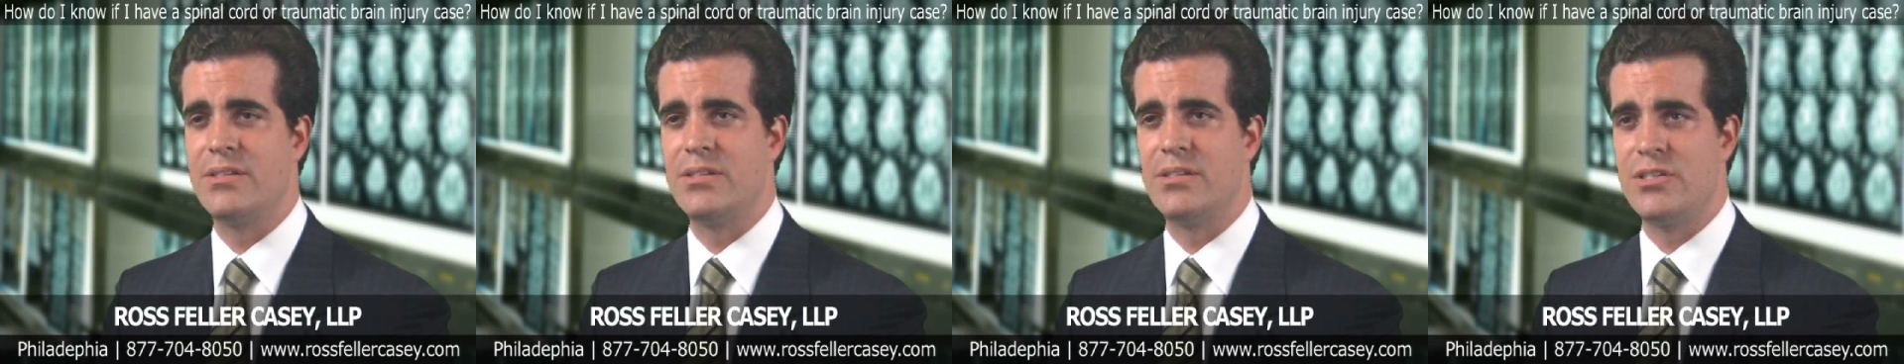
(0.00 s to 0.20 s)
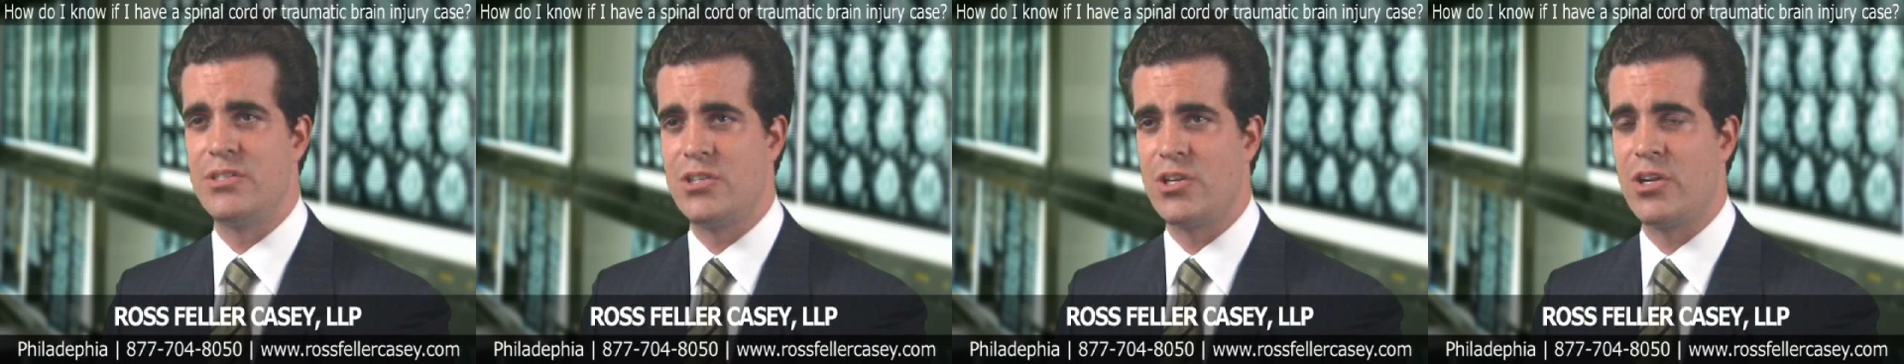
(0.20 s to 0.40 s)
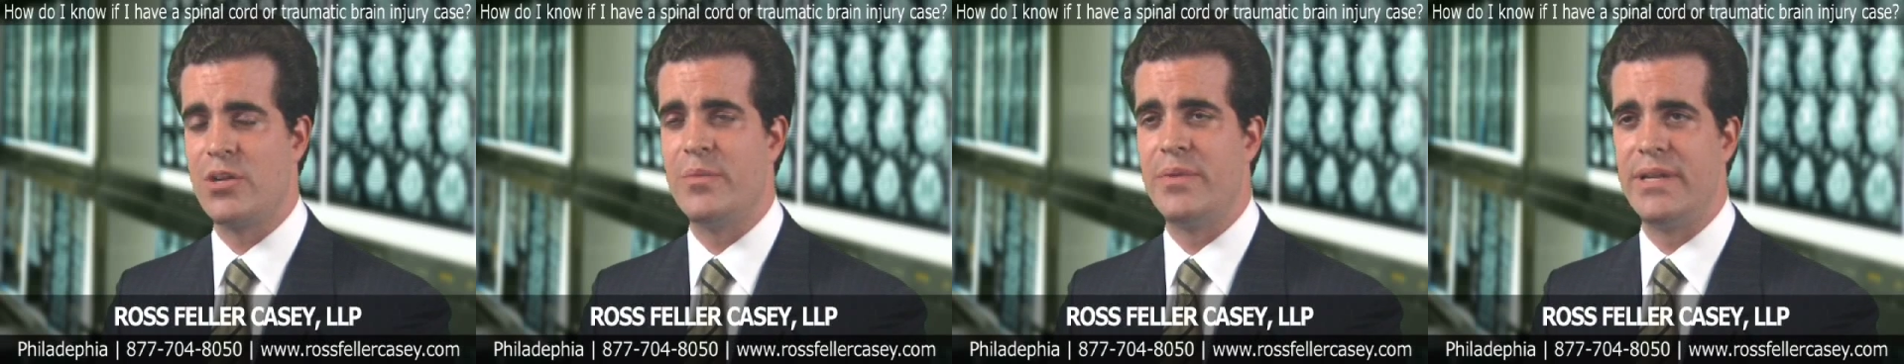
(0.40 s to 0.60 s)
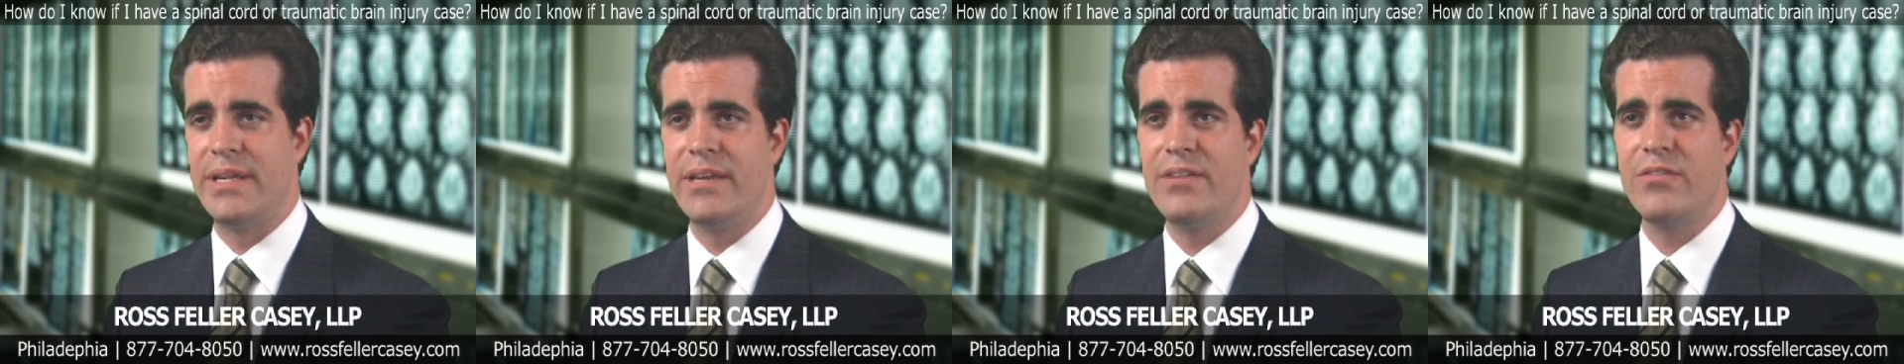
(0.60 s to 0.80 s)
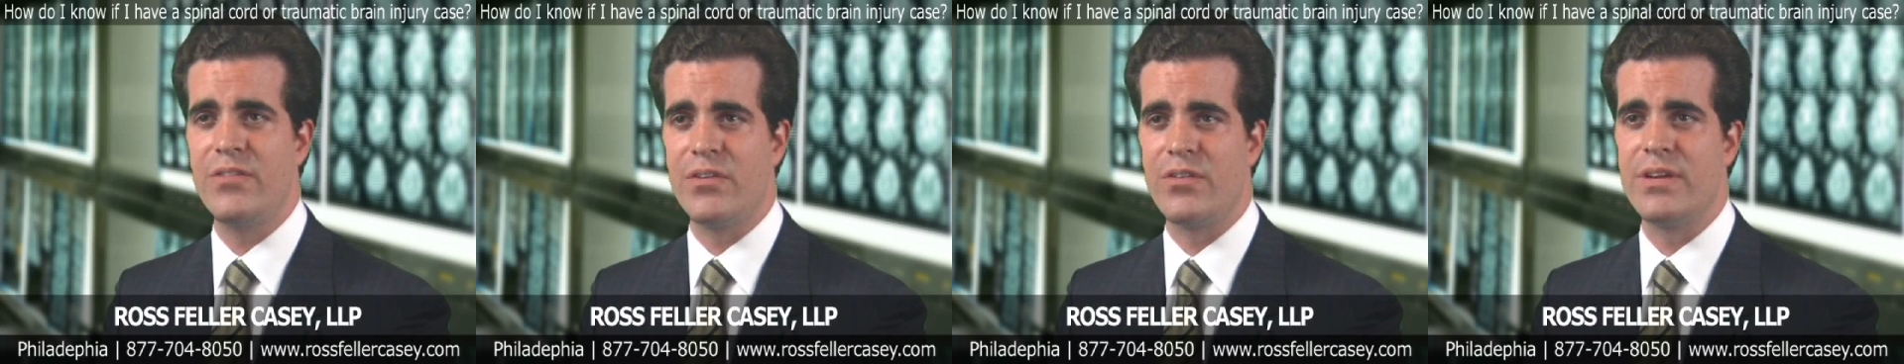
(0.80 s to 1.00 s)
to determine
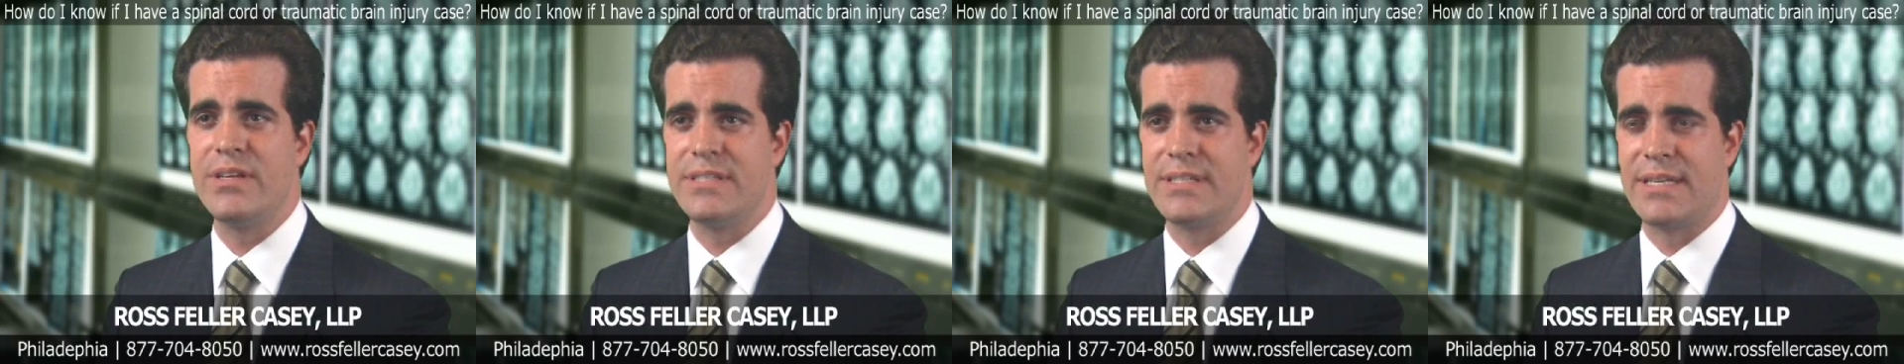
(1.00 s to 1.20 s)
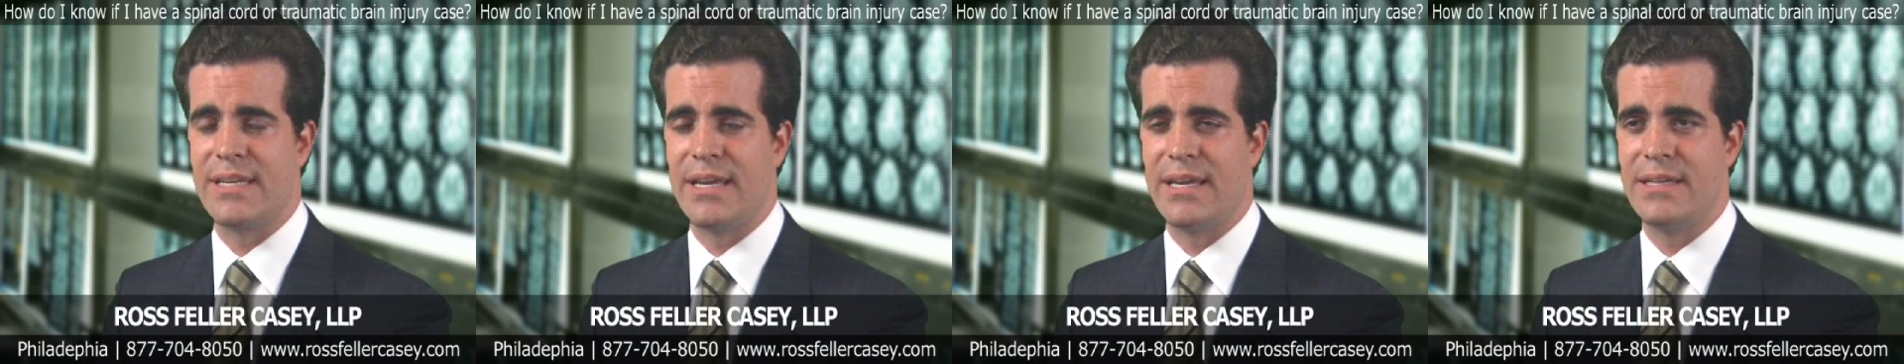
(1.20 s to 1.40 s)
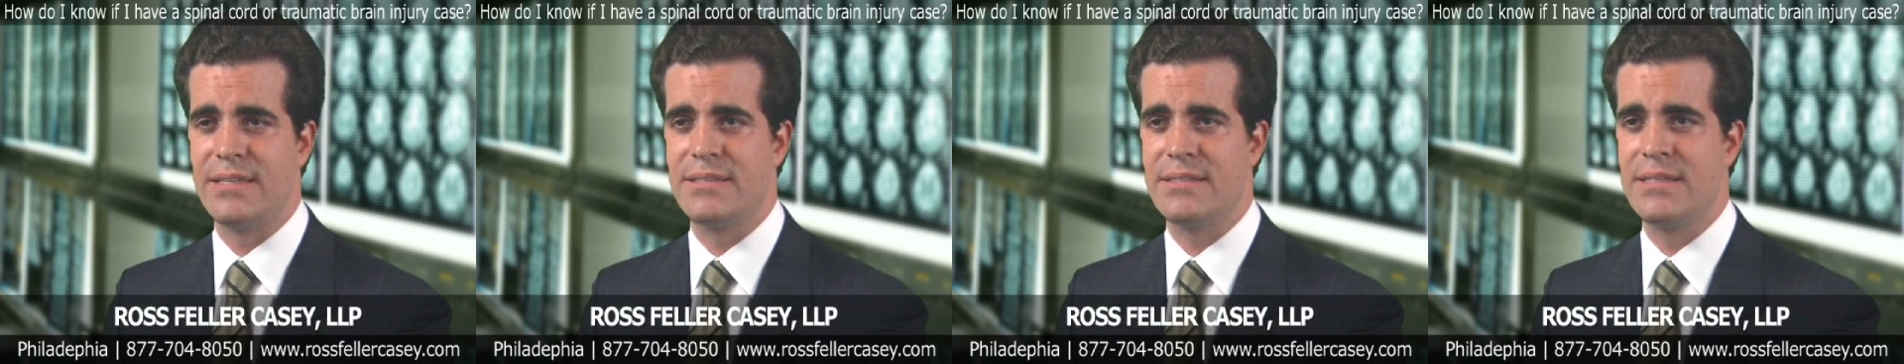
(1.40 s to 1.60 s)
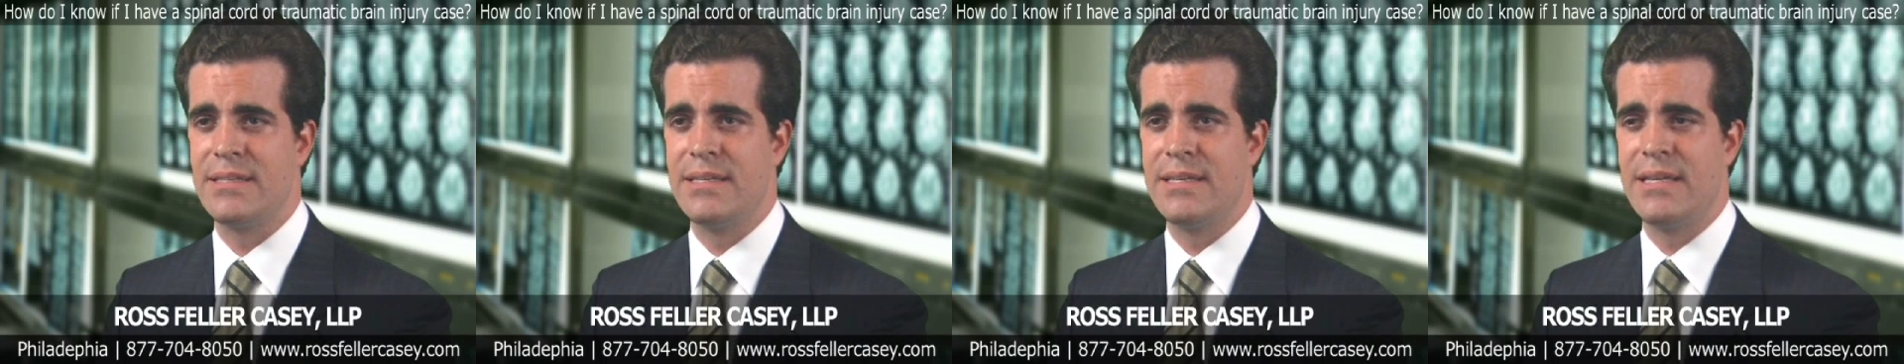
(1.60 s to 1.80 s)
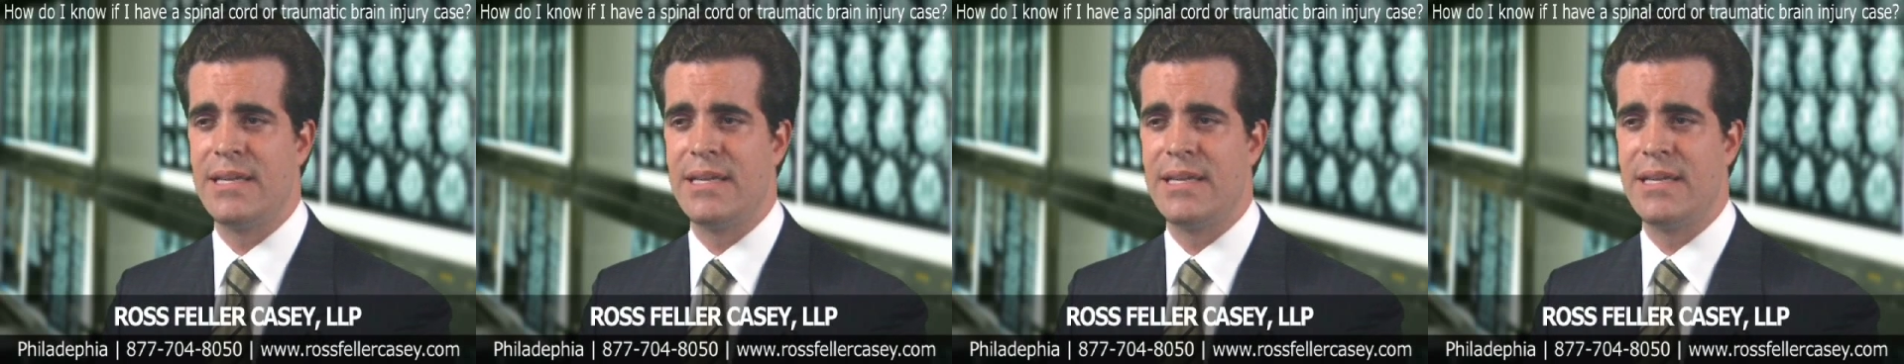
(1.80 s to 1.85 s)
if there is a case.